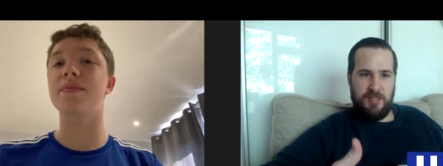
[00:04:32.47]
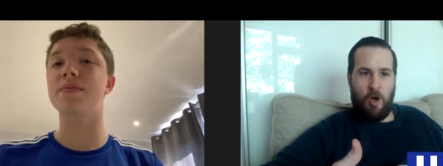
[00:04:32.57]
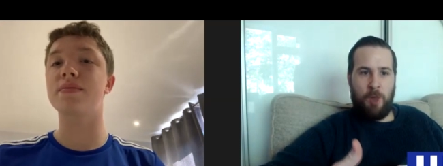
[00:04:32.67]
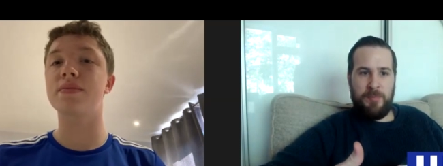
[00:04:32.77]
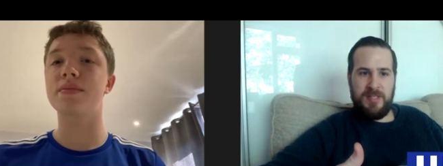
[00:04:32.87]

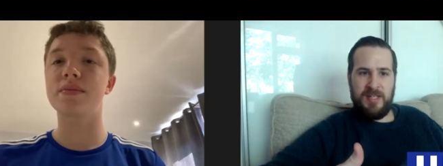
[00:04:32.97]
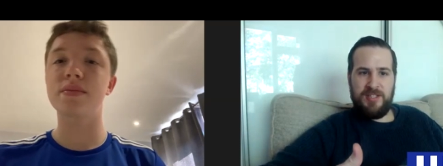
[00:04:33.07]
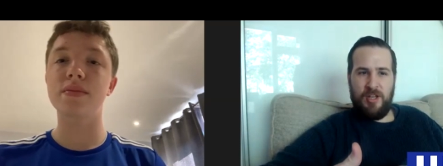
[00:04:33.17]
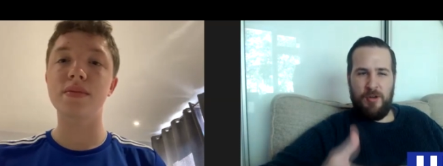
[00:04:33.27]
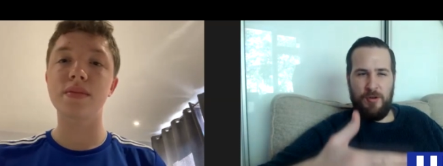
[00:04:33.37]
Speaker 1: opposite.
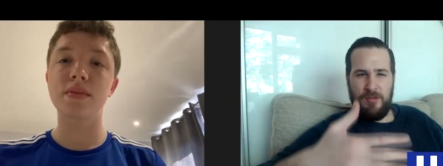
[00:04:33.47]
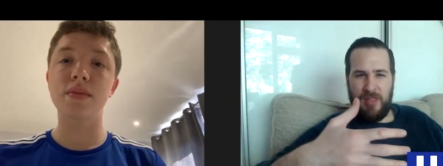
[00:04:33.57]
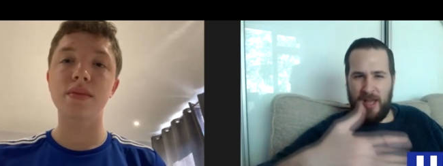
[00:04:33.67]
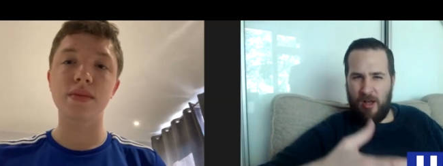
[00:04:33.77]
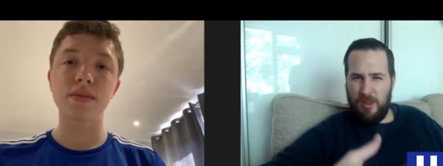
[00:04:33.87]
So
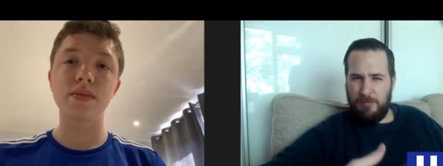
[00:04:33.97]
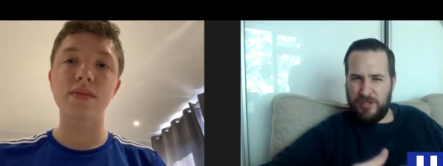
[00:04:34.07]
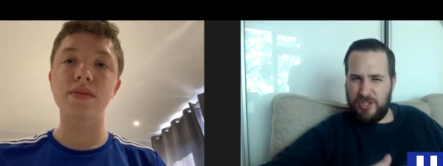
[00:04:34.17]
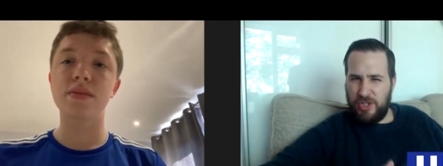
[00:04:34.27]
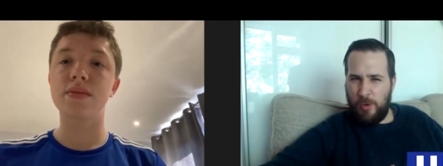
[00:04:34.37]
they are number
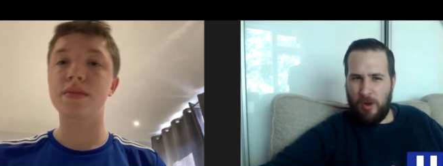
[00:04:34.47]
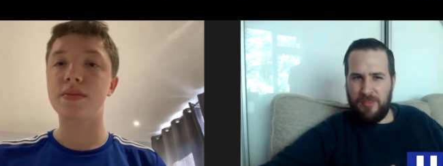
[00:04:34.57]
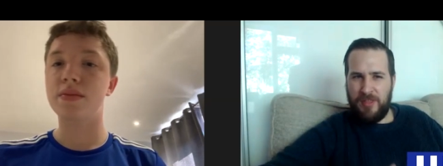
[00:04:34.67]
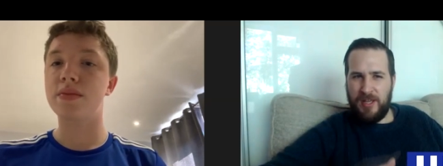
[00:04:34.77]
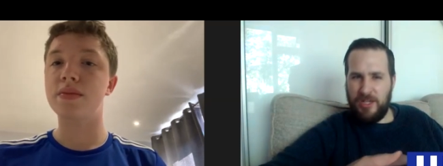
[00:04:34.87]
two, I
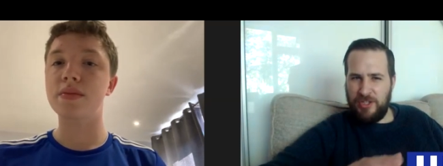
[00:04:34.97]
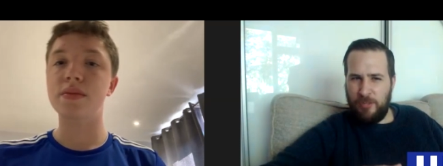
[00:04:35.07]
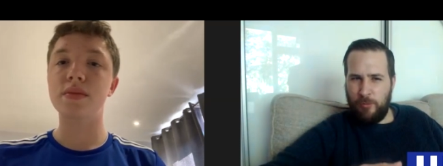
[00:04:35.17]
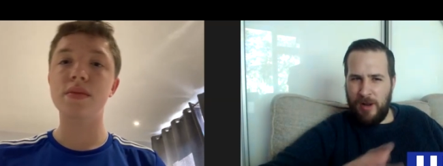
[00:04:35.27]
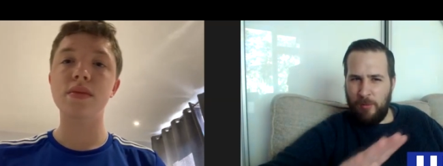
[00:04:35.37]
think. Are you,
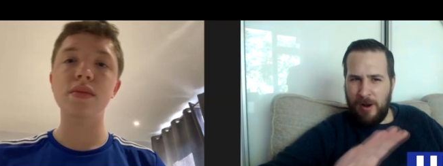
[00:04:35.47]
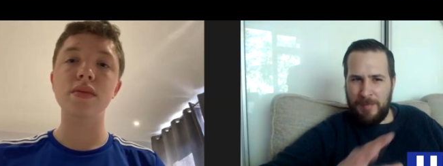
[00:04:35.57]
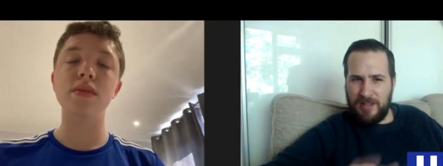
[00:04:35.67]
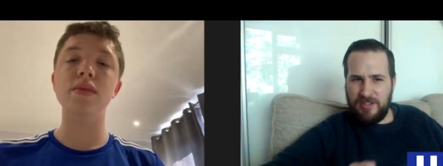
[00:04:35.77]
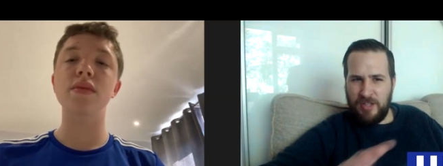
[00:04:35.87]
where,
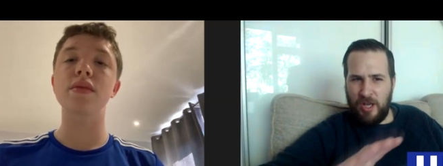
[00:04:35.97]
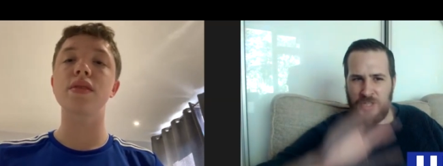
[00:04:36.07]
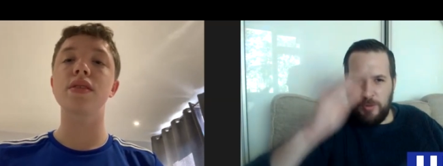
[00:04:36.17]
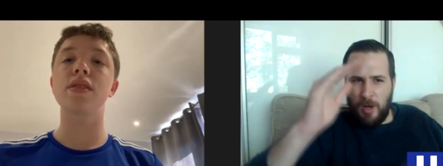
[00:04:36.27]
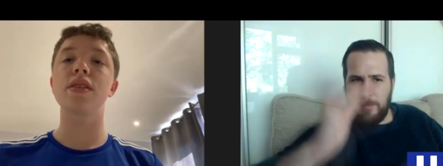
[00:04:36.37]
whereabouts? In, are
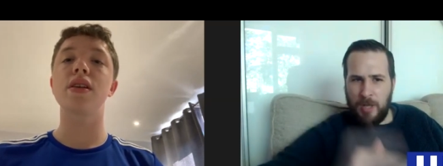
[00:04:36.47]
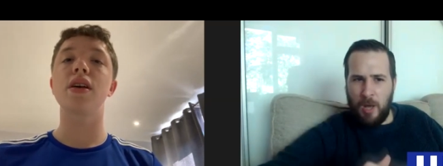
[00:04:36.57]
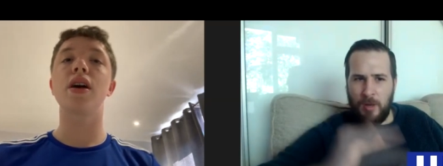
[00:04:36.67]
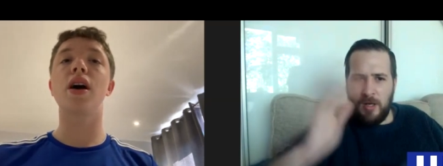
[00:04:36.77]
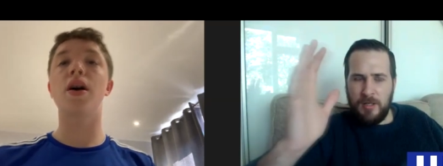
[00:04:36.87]
you up,
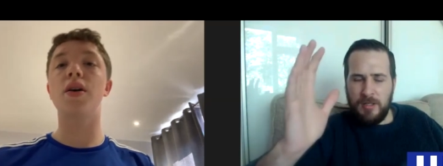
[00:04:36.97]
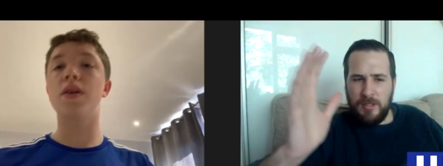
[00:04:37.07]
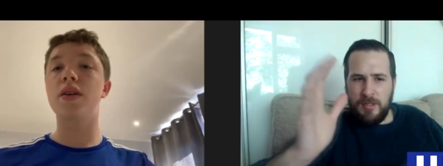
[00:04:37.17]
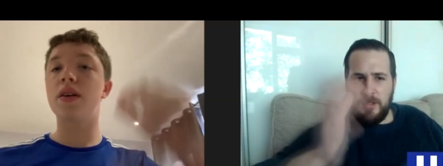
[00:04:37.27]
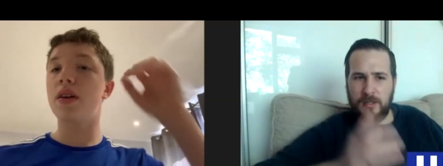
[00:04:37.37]
lower?
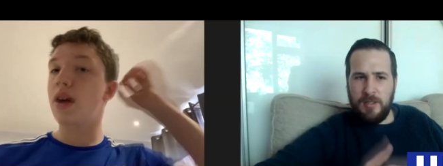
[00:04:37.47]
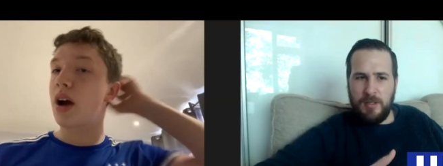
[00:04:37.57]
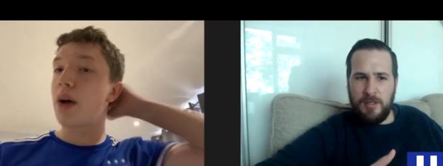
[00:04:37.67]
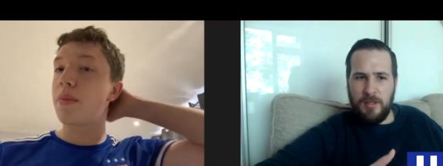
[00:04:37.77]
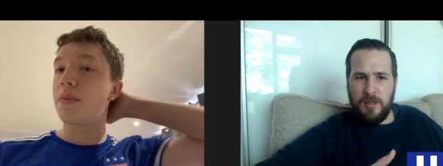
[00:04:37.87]

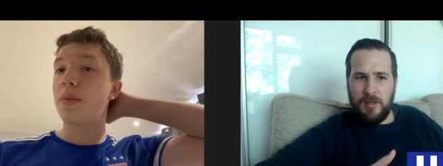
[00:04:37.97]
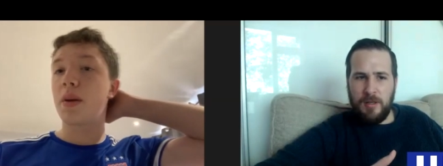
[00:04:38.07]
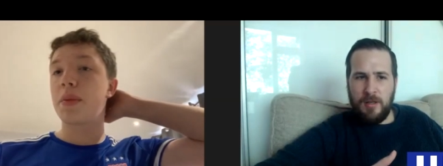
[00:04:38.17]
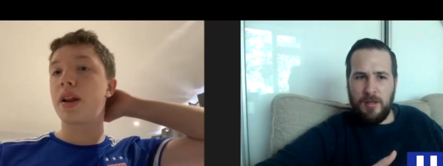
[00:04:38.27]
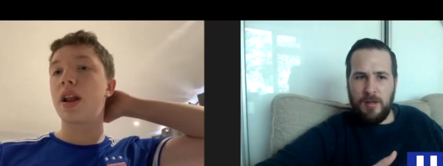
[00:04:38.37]
Speaker 2: Um,
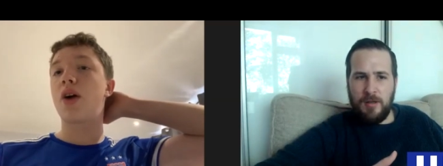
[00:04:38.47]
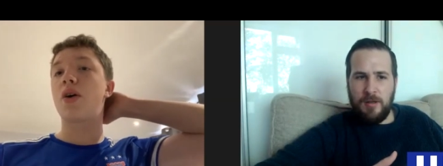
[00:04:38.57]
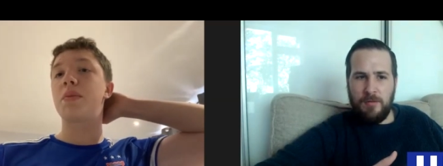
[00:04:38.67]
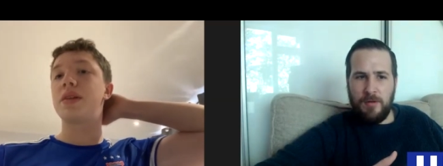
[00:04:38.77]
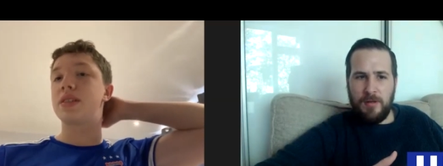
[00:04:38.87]
I'm in lower.
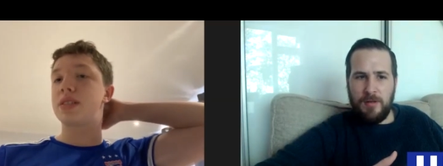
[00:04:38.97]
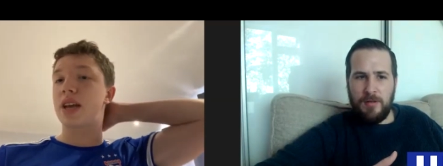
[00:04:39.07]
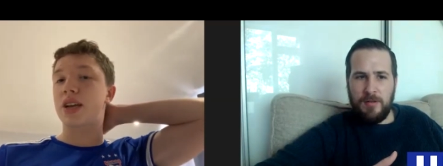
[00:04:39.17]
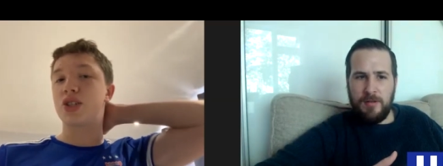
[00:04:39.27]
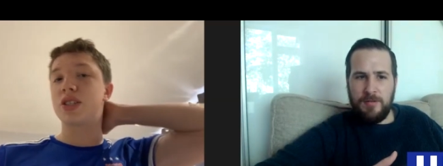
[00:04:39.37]
I'm in
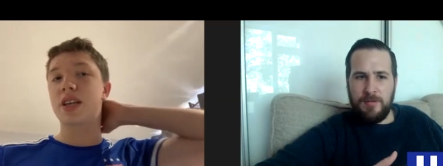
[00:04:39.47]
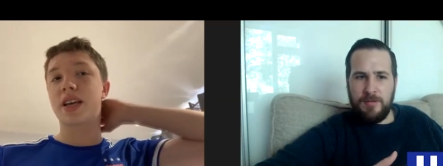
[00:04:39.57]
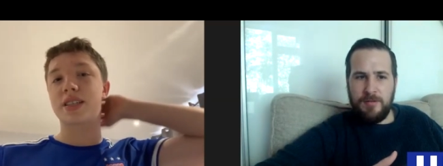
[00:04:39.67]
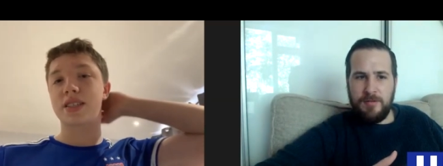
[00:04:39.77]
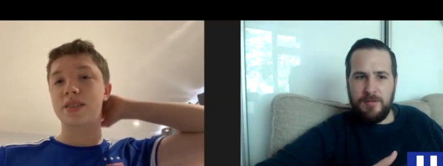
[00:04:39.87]
section
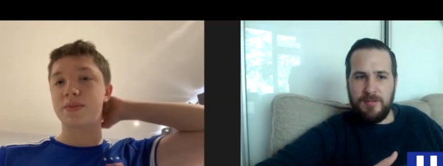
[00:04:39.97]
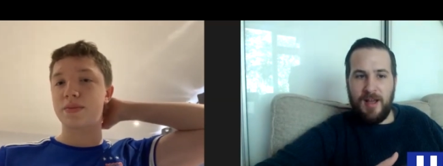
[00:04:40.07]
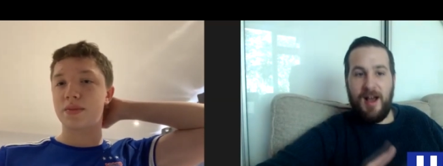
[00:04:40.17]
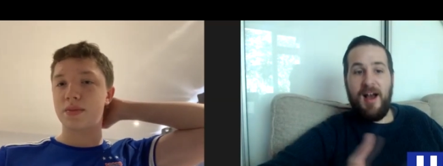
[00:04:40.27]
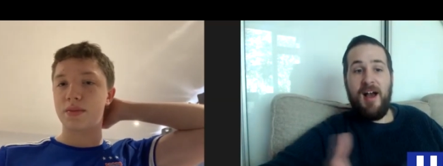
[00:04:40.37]
six.
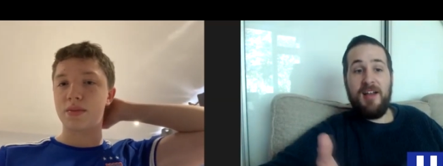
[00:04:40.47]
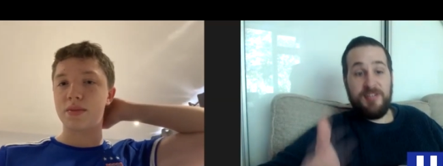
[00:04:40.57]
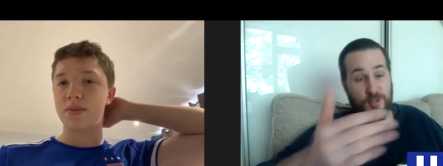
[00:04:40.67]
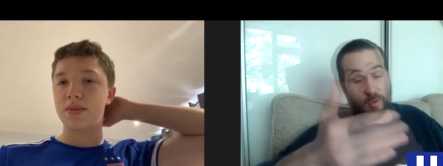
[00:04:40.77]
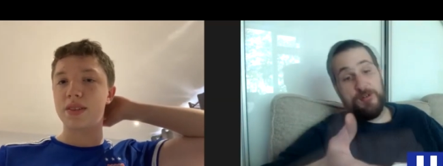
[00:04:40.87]
Speaker 1: Ah,
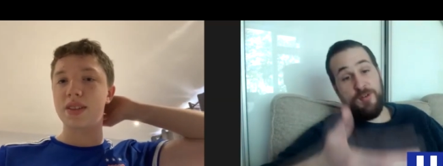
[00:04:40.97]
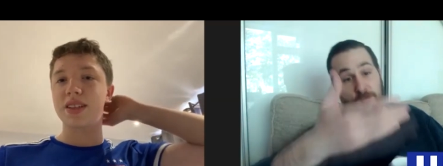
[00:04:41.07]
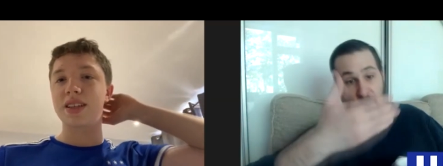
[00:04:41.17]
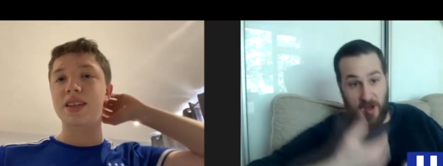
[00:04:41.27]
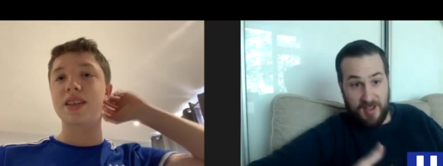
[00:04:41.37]
so you're you're
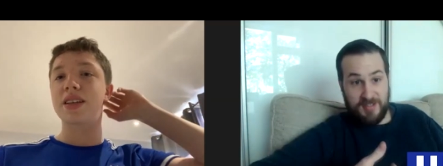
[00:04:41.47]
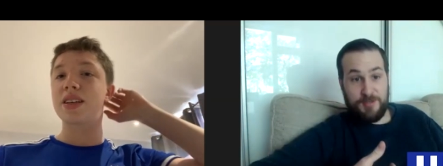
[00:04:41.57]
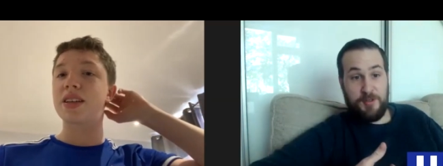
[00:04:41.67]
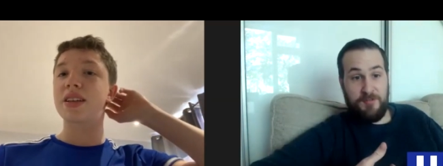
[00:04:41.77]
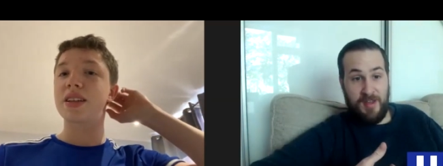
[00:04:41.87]
my
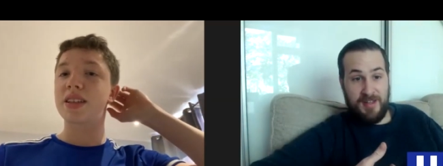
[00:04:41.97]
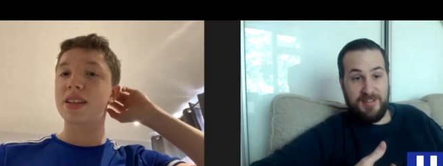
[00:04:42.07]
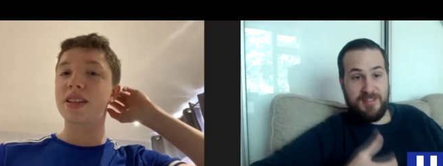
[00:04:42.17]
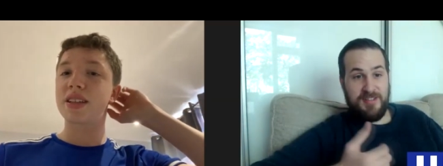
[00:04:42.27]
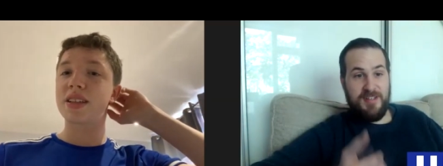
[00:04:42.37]
sort of
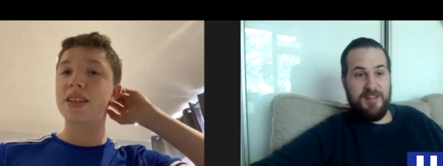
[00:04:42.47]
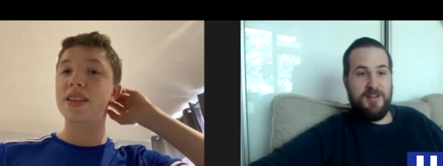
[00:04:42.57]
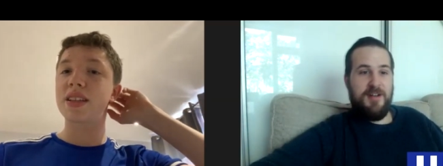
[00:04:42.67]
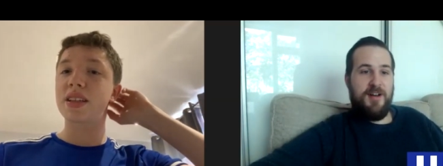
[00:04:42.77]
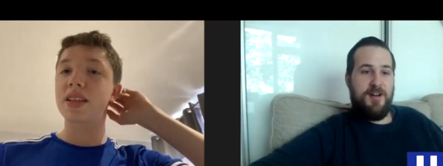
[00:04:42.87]
end.
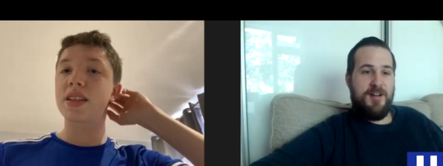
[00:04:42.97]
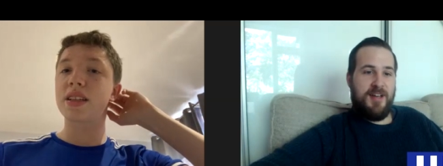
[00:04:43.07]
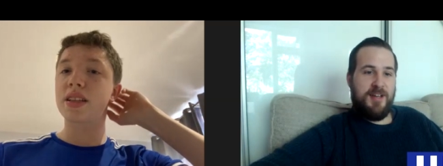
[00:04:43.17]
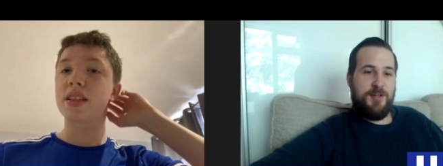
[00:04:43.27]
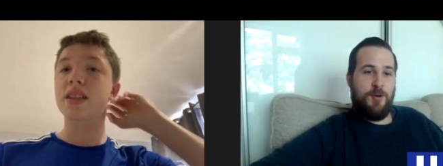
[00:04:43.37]

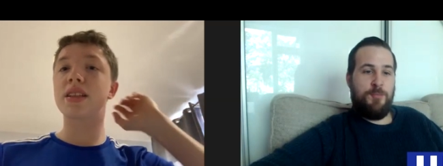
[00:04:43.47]
Okay, cool.